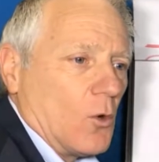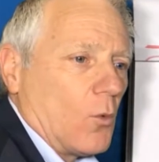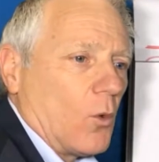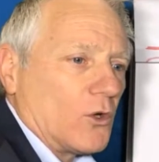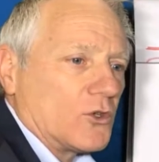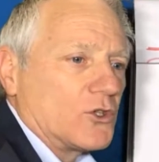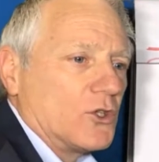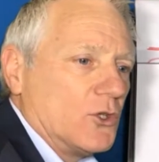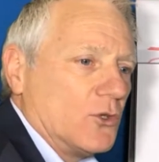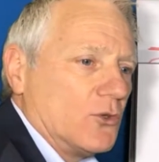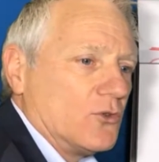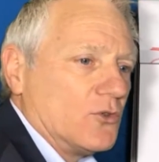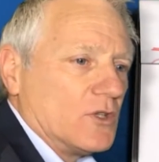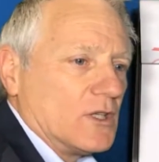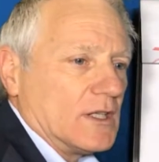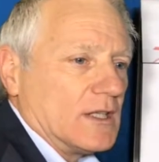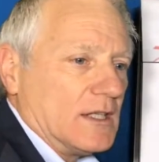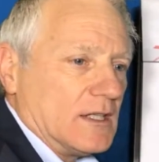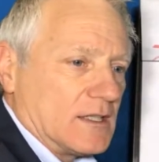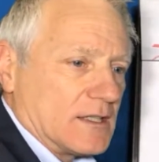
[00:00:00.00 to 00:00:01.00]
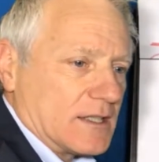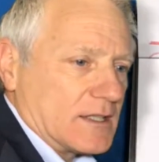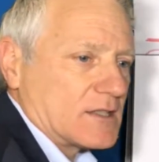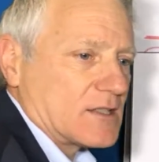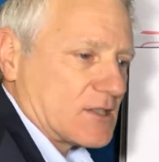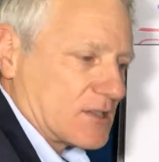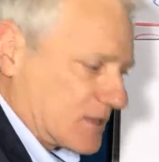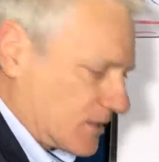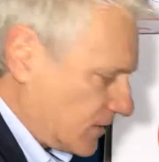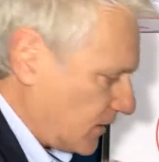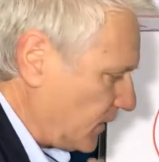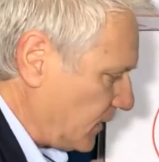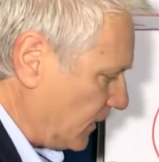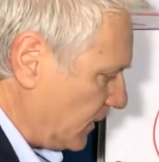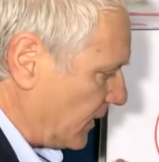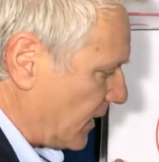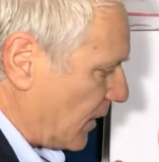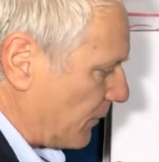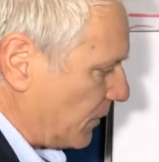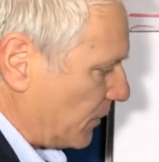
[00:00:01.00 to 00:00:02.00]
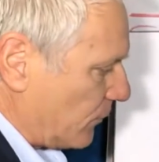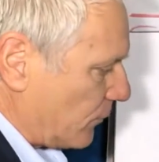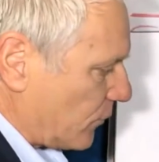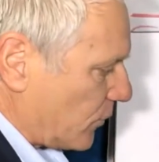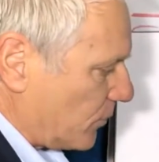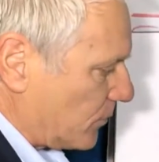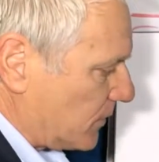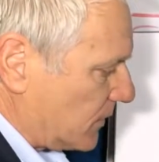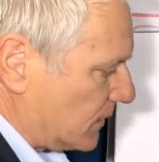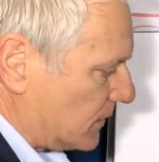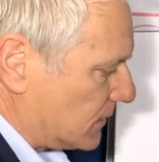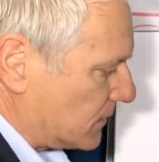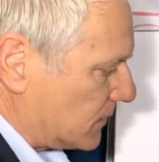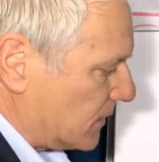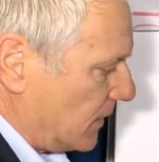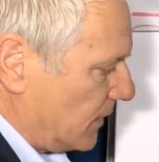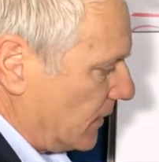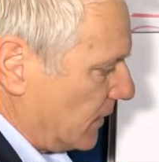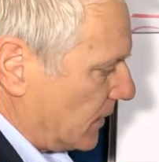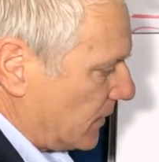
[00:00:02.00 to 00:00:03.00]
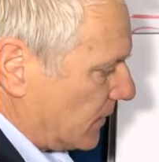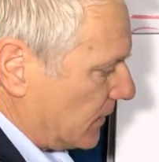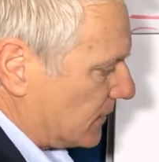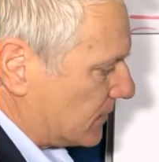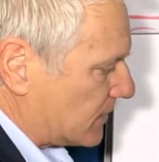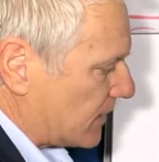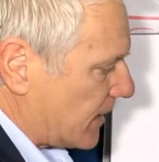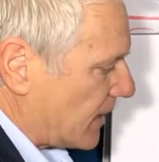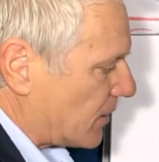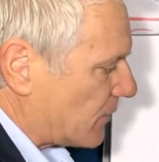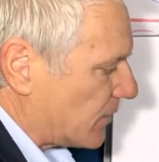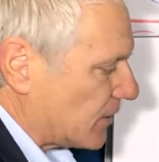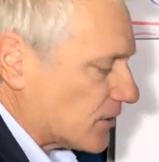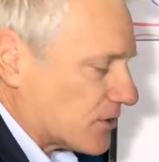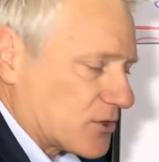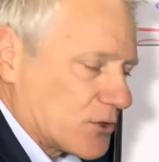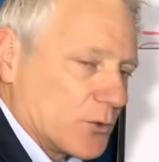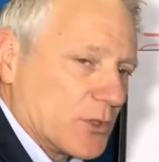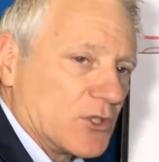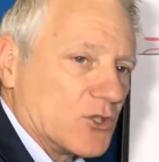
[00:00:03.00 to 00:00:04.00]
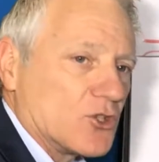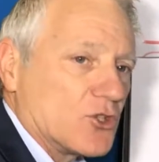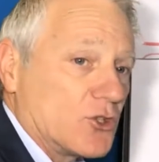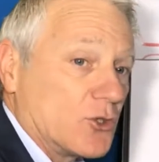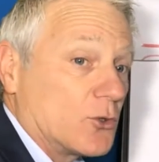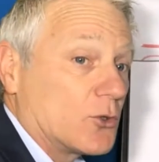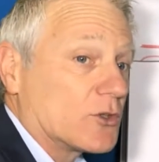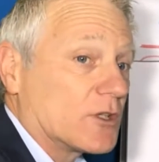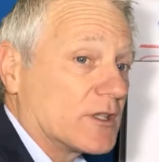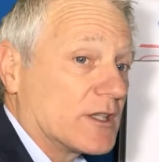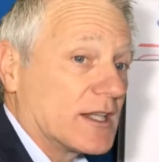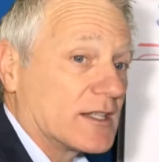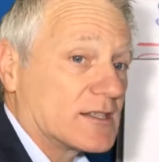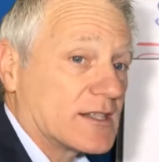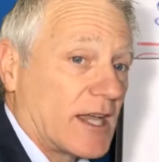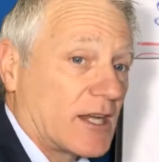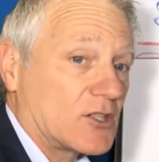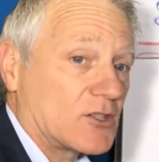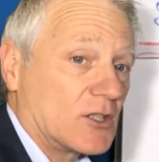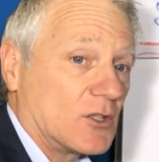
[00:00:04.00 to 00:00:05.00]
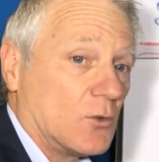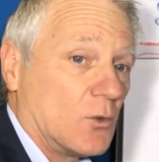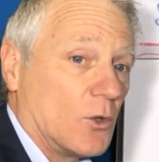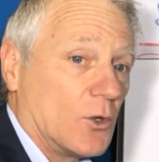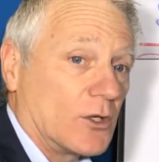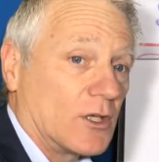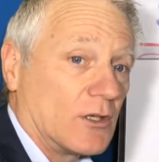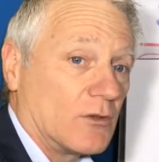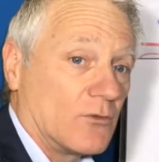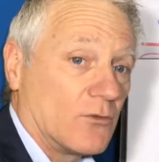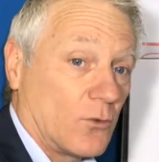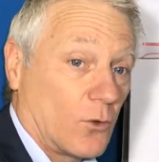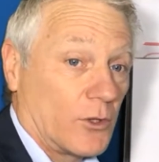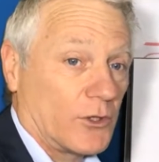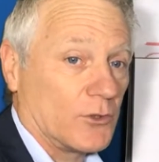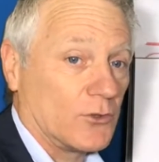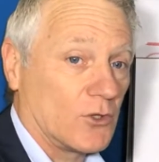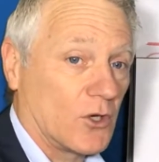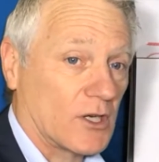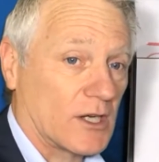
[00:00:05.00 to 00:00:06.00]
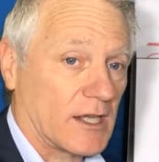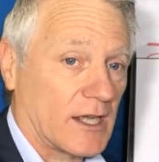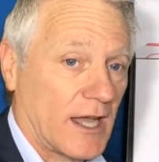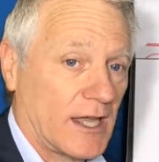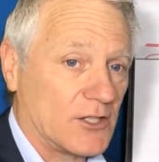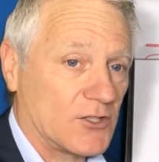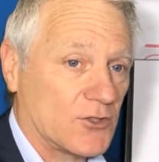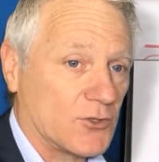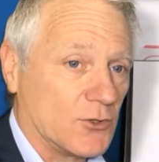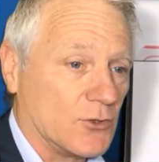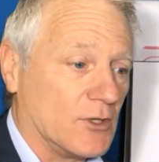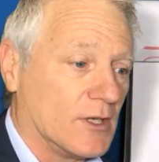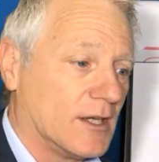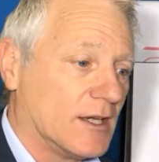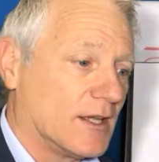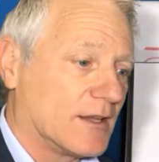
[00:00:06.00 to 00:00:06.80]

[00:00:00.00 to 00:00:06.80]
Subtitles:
What do you need to see coming from these areas to ensure that that's actually working for you, not against you?